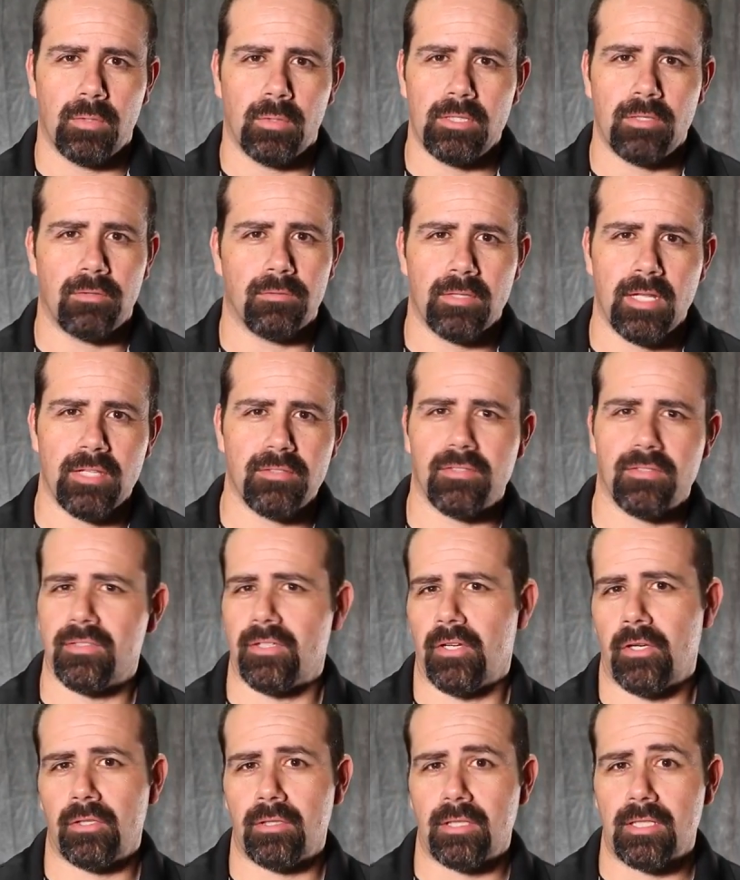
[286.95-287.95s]
we don't
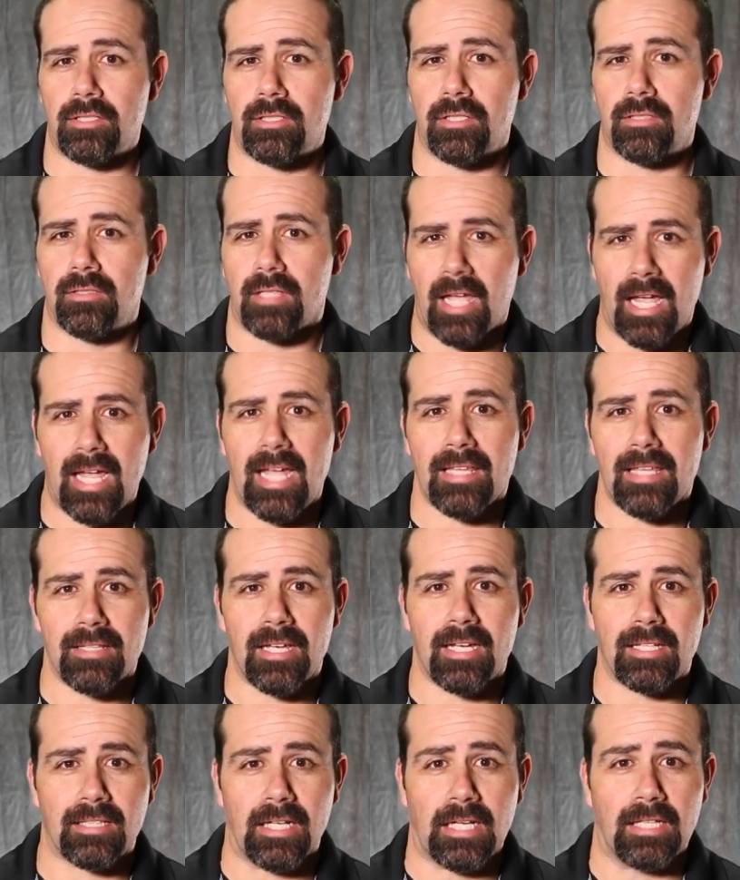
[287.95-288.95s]
necessarily just hand
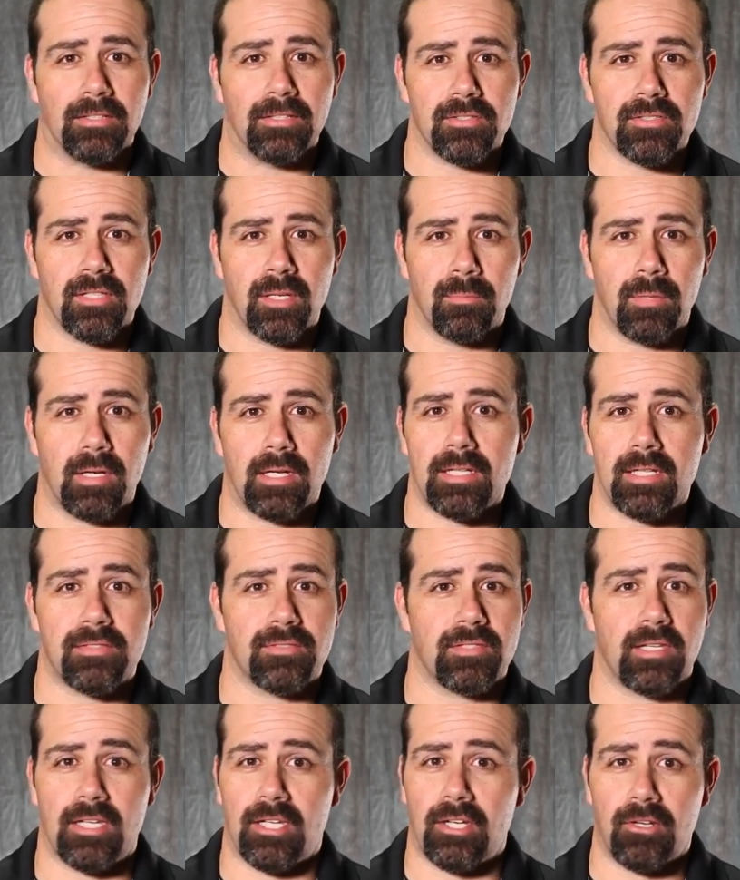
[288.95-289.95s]
that gun to somebody
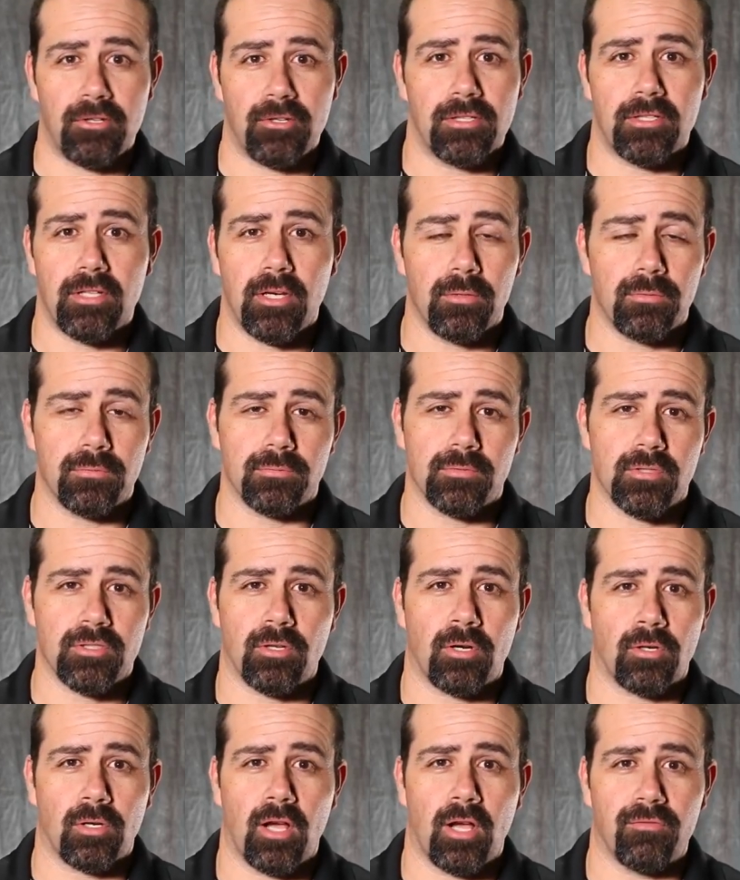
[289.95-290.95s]
and say, here you go,
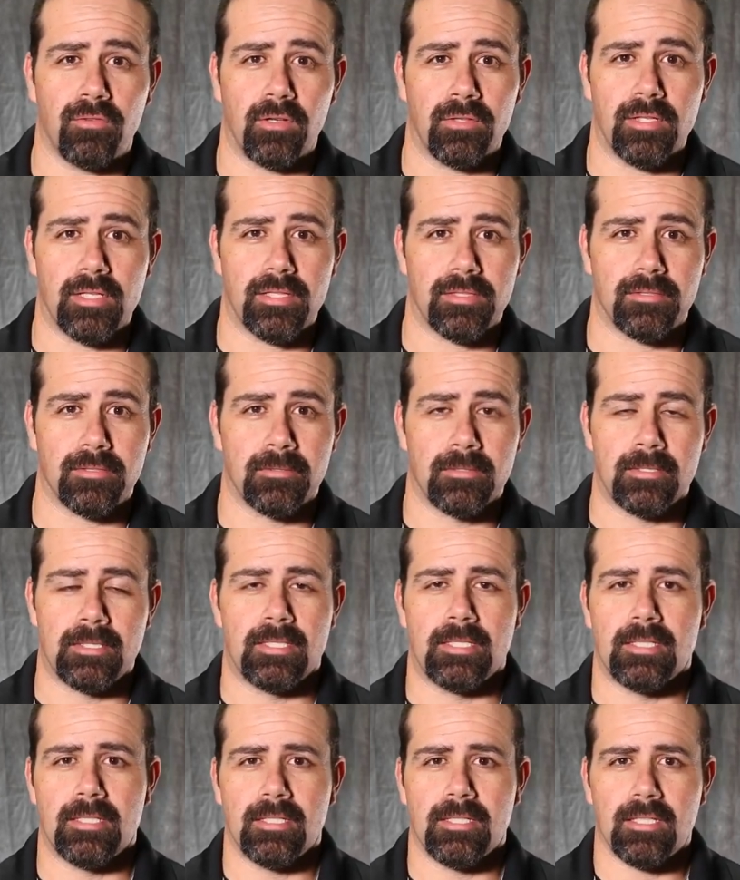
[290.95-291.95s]
start off on this.
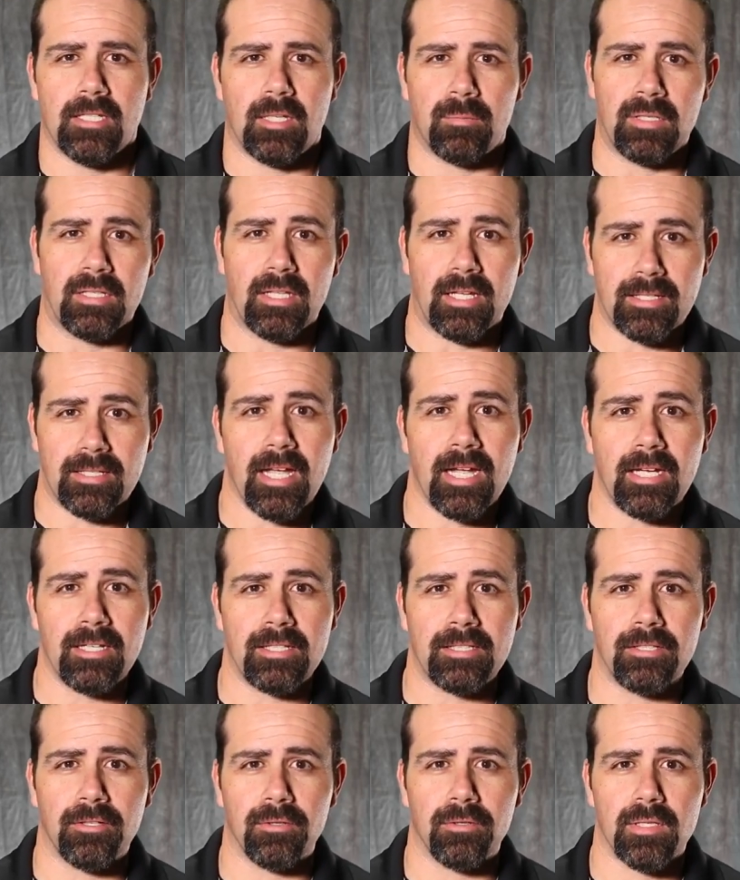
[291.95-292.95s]
It'd be like
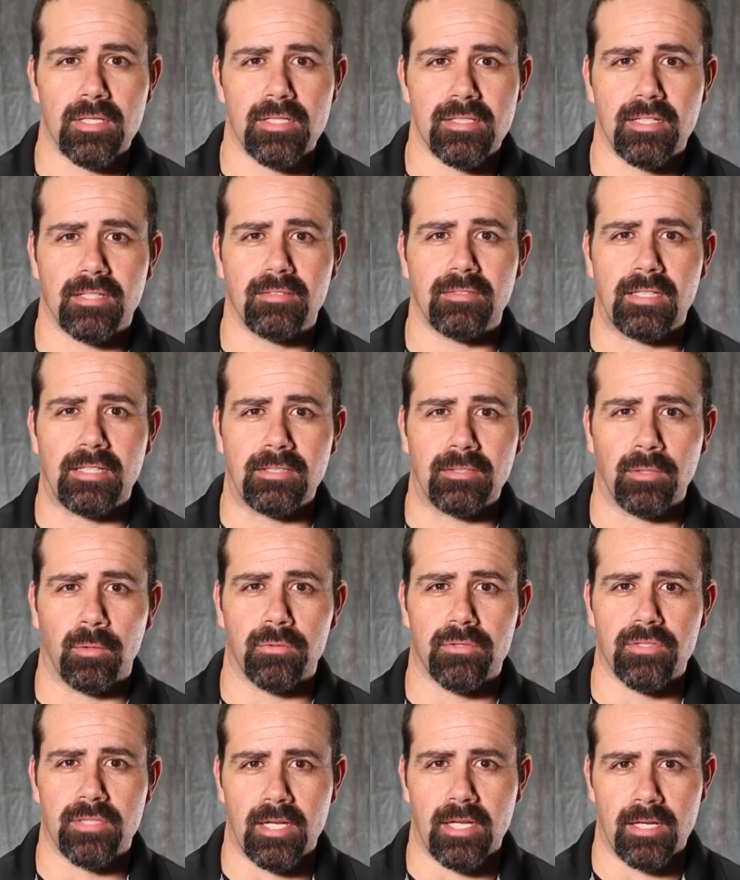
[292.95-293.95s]
handing your
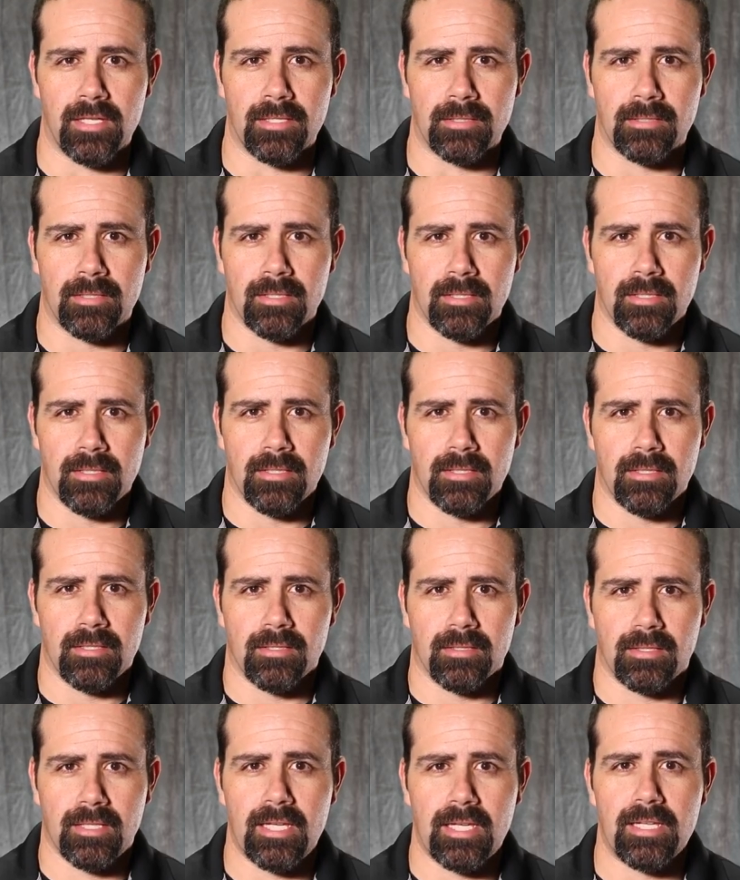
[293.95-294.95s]
16-year-old son
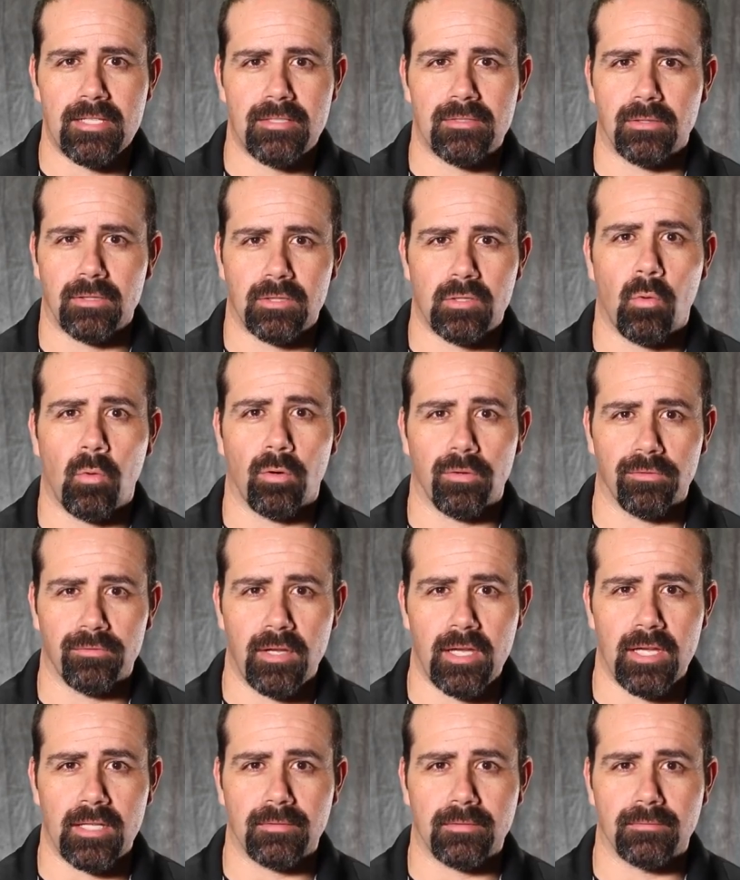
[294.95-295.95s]
keys to a
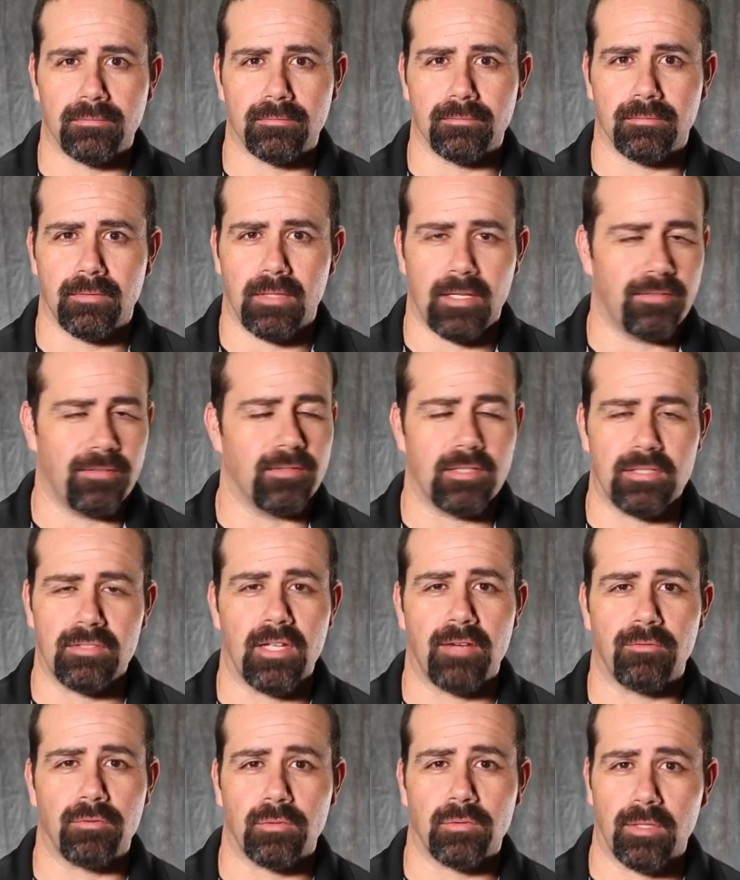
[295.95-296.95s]
Corvette and he's
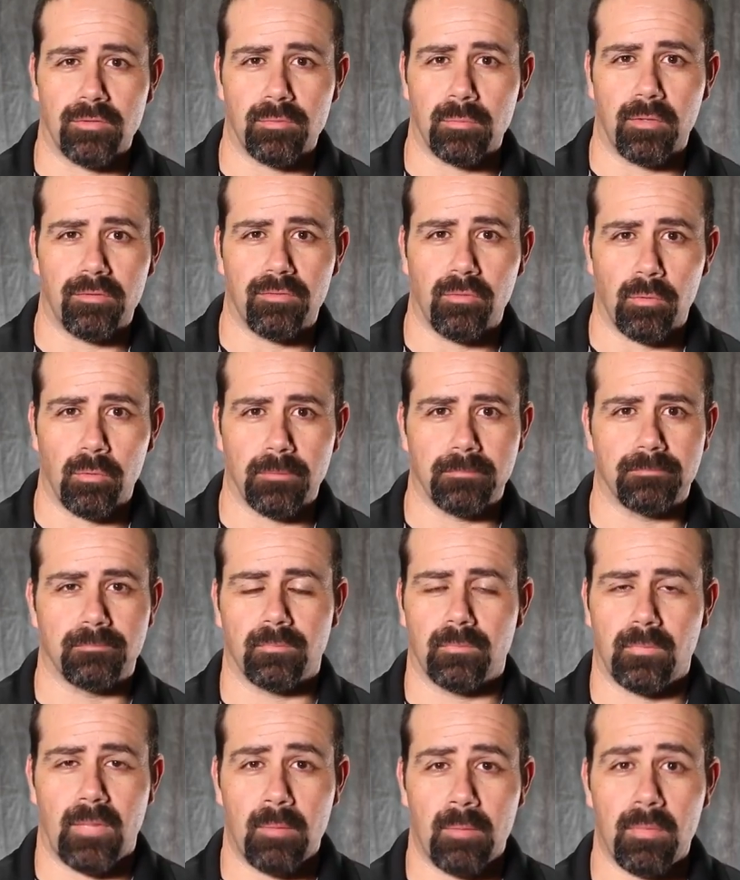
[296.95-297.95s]
never driven before.
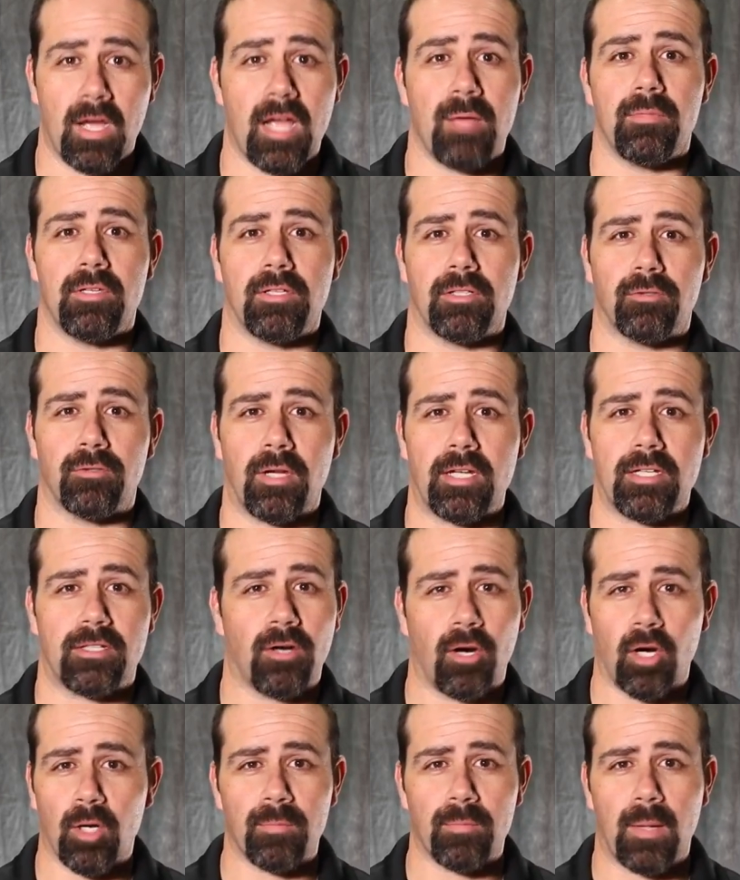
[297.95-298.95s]
That might be a great
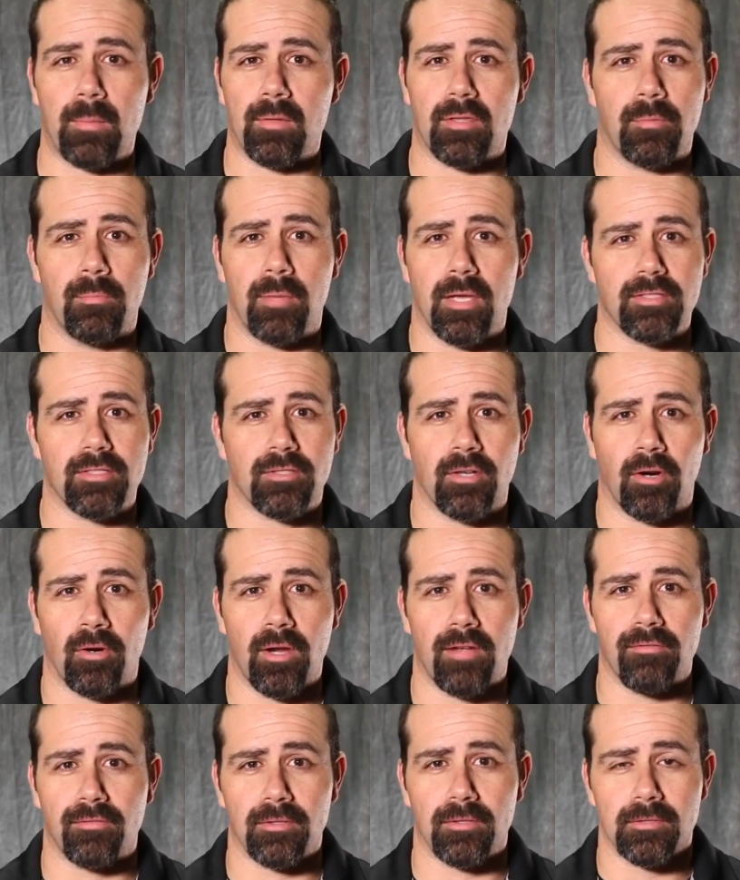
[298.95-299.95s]
car, maybe the best
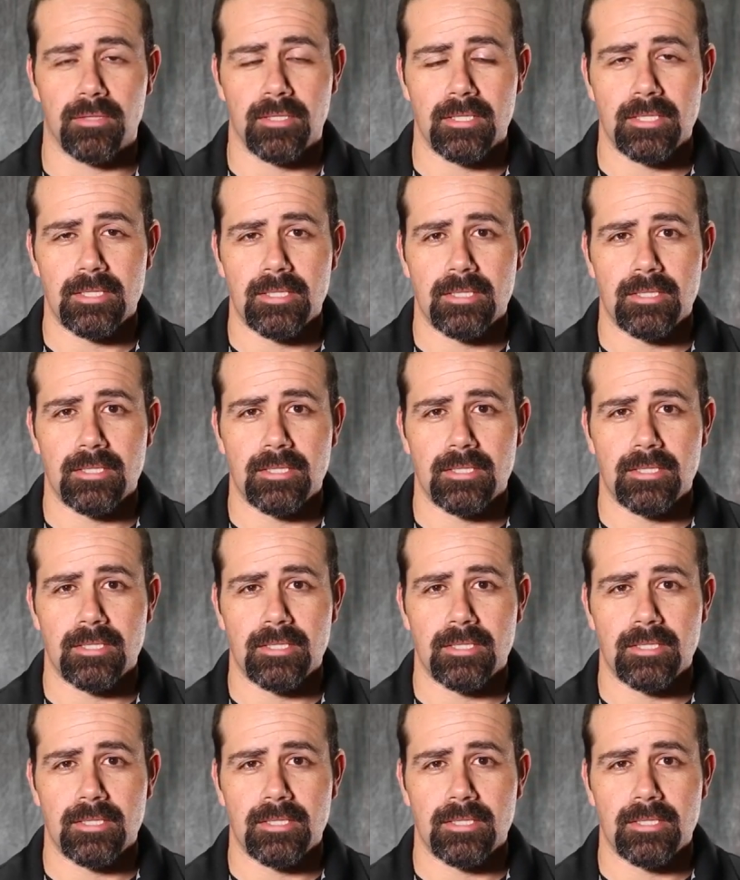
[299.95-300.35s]
car ever,